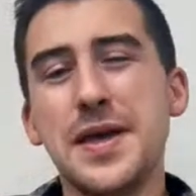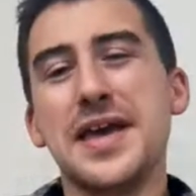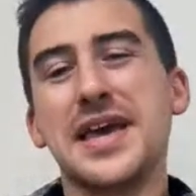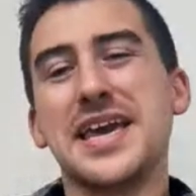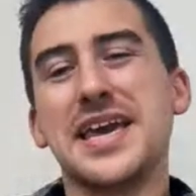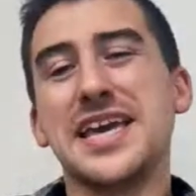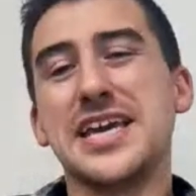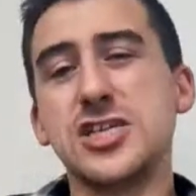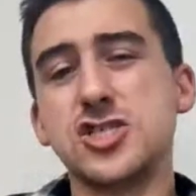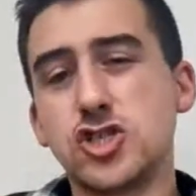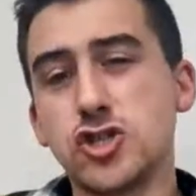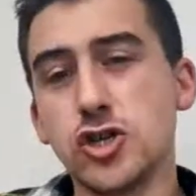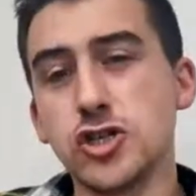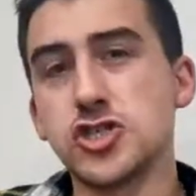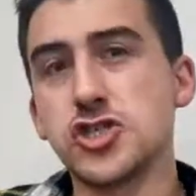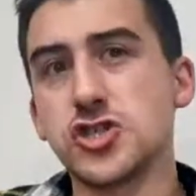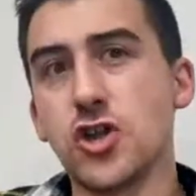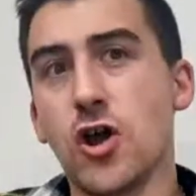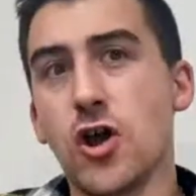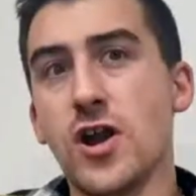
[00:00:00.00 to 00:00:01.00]
He should
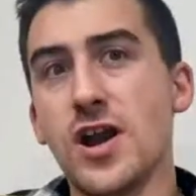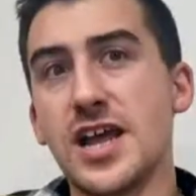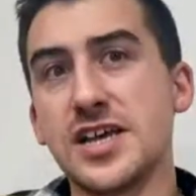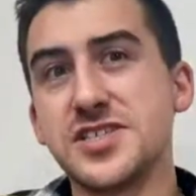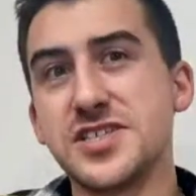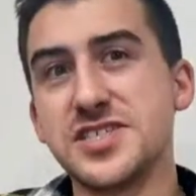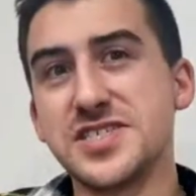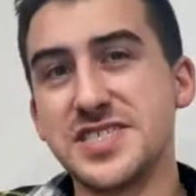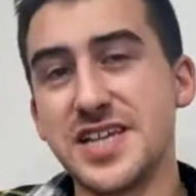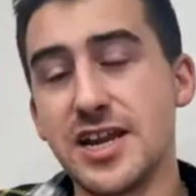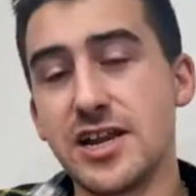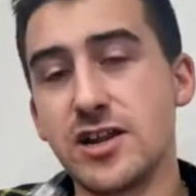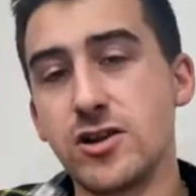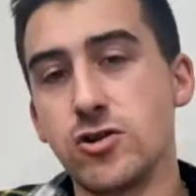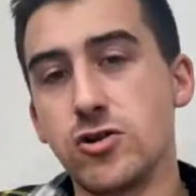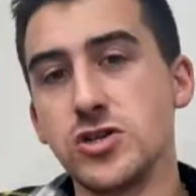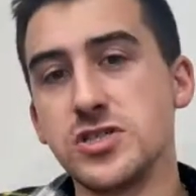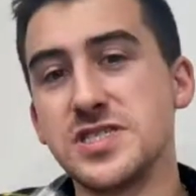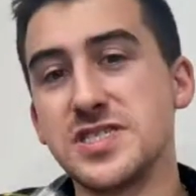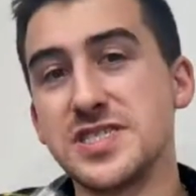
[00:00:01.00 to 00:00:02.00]
start as the
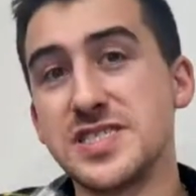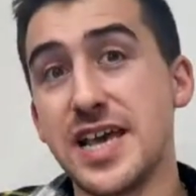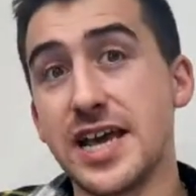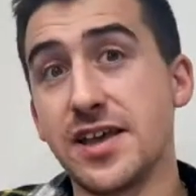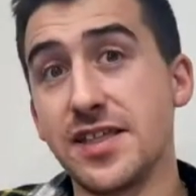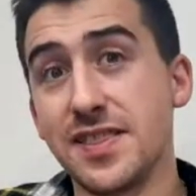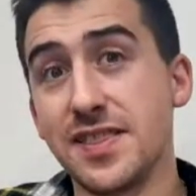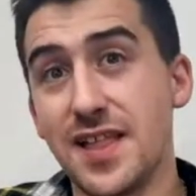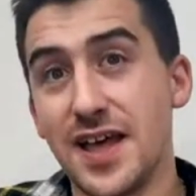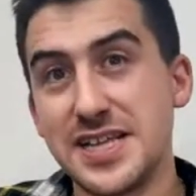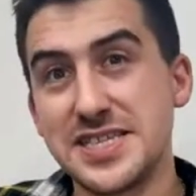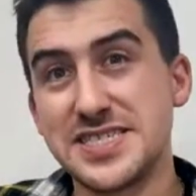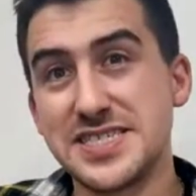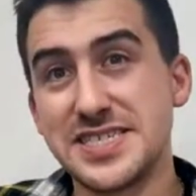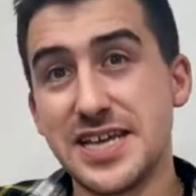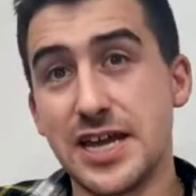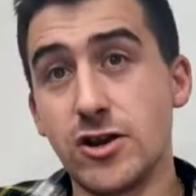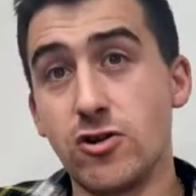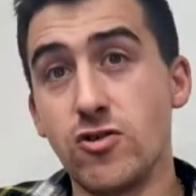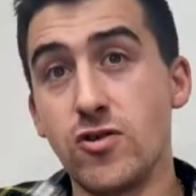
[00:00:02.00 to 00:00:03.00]
Senators' second-line
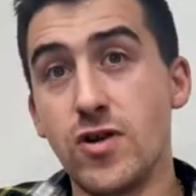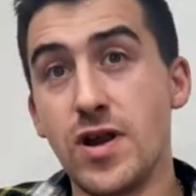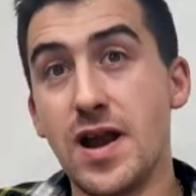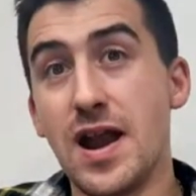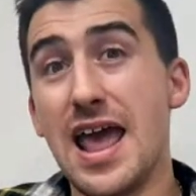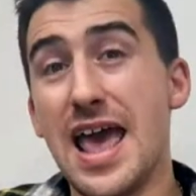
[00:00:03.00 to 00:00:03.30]
center,